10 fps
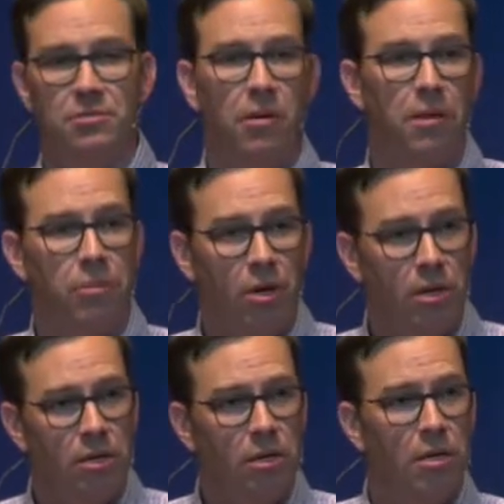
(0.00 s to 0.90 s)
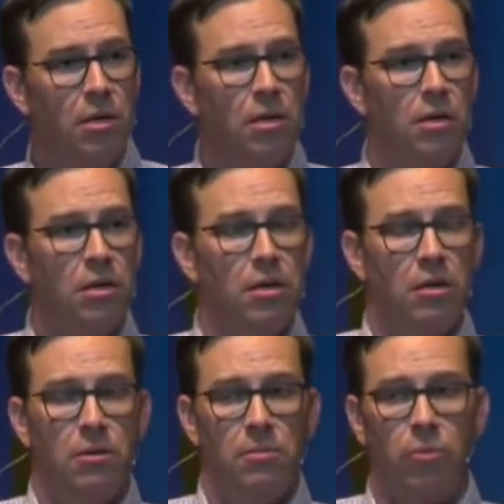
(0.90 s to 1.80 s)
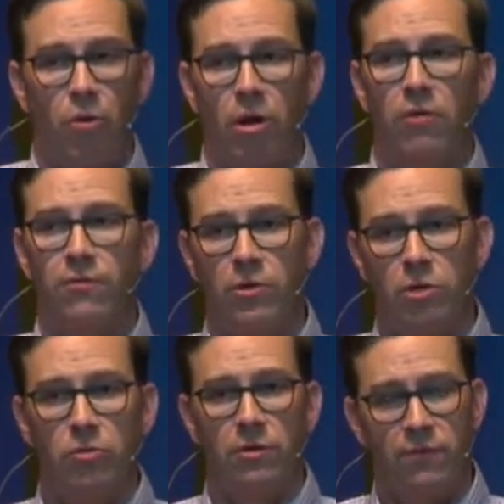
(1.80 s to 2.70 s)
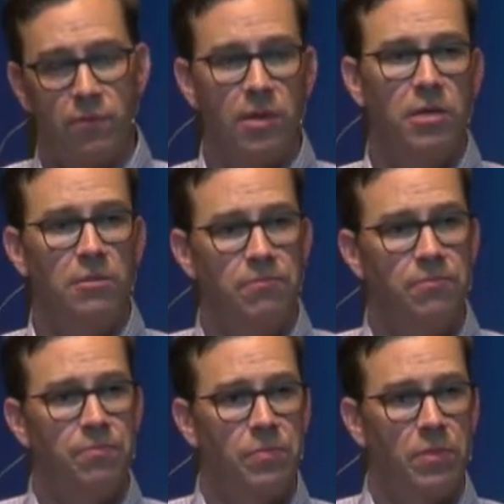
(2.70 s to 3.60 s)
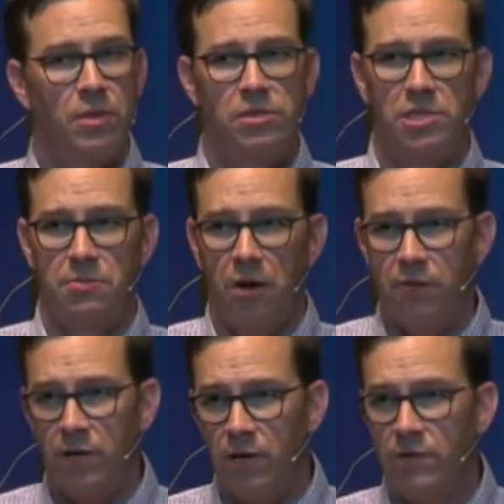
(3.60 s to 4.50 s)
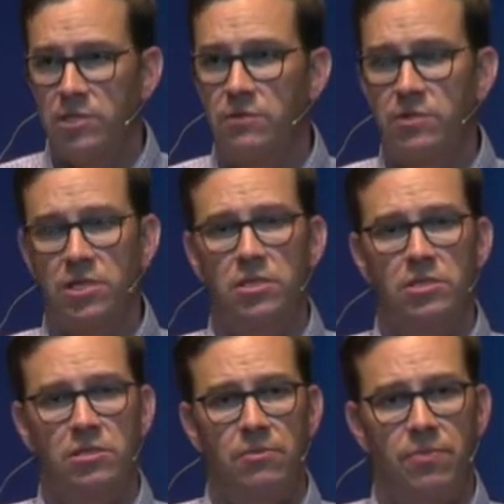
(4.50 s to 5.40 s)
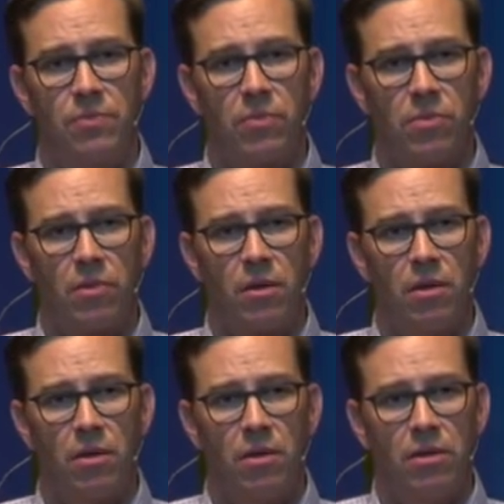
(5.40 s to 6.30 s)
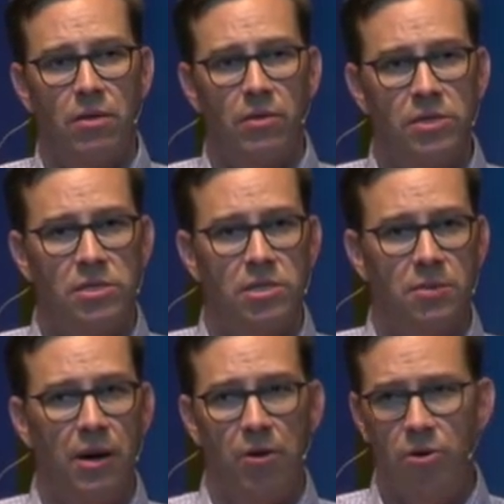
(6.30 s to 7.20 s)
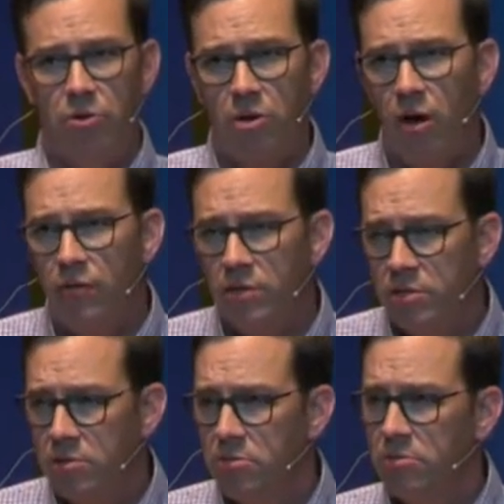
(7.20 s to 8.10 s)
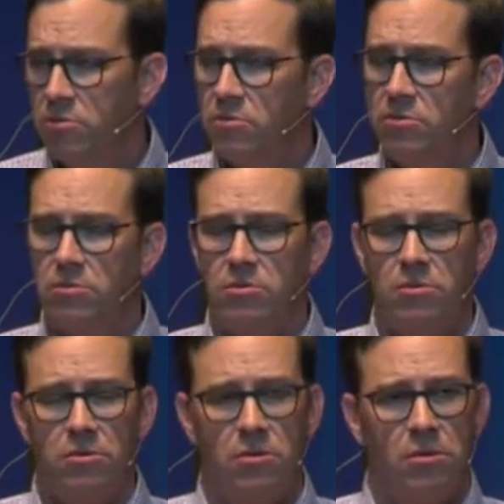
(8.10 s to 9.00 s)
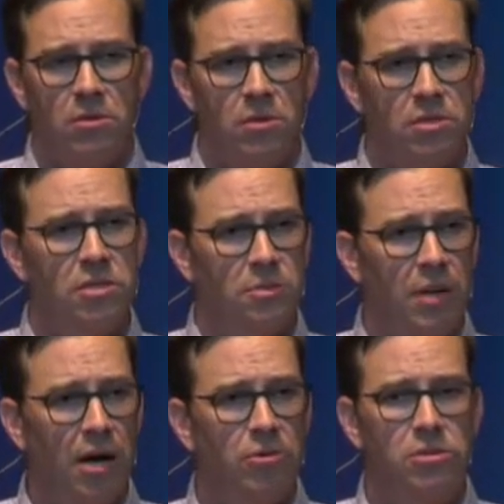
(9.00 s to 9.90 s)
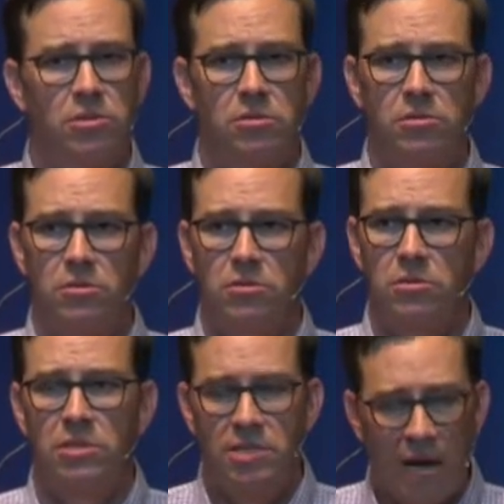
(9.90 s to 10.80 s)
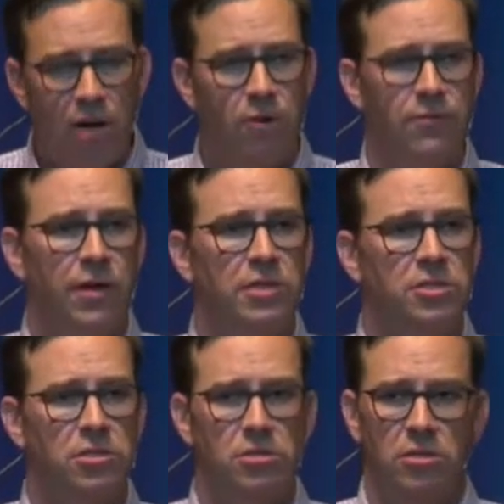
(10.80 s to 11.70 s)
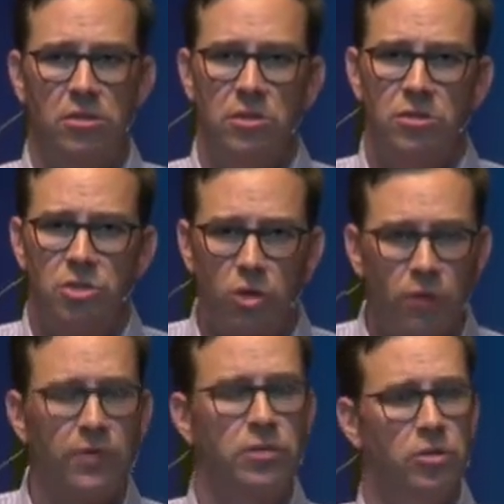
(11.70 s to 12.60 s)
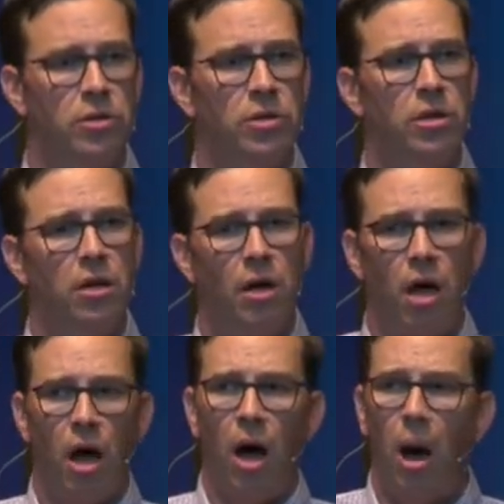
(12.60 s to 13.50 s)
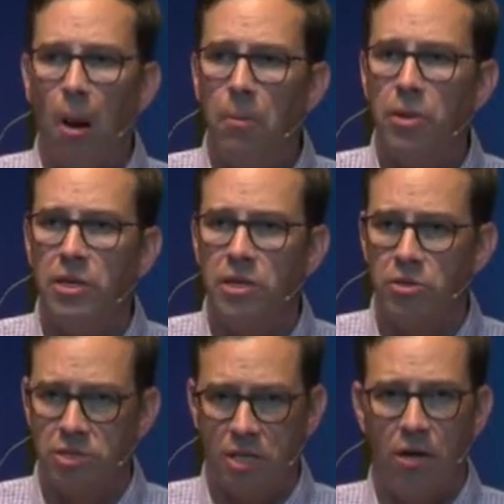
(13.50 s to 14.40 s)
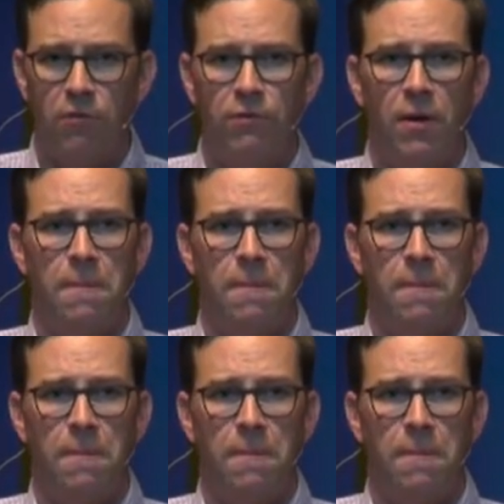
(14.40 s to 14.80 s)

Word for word: my blood poured out for you and for many. This is about forgiveness of sins. This is about a new covenant. This is about sacrifice, servanthood, humbling yourself.